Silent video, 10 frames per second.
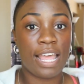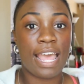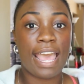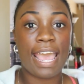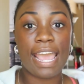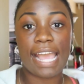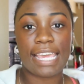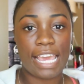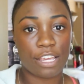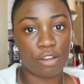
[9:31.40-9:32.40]
hey, I
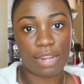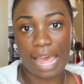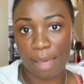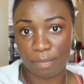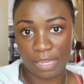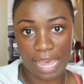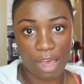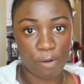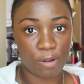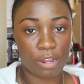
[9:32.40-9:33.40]
can't go to happy
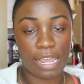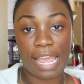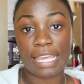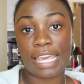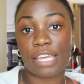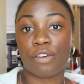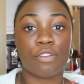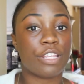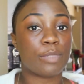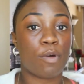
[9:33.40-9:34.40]
hour, hey, I can't go
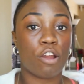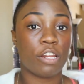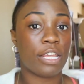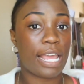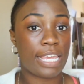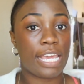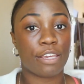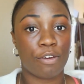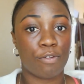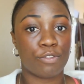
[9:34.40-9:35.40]
to this party, I
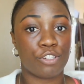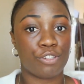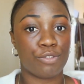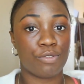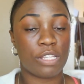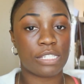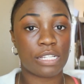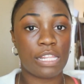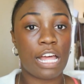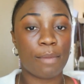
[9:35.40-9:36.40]
can't go to this
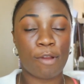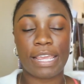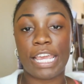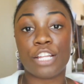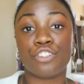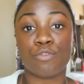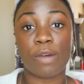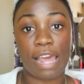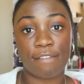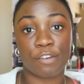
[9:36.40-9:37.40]
club, or I can't do
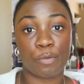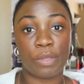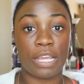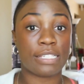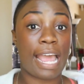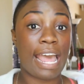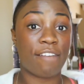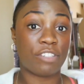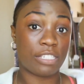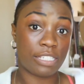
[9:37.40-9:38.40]
whatever because I
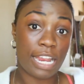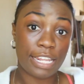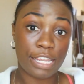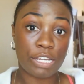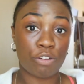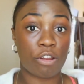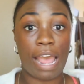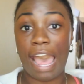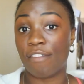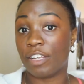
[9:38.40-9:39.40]
have to study, or
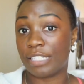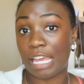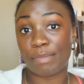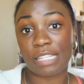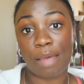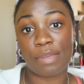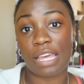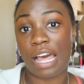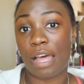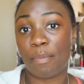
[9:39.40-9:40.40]
I have exams
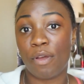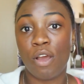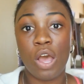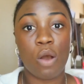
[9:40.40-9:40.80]
coming up,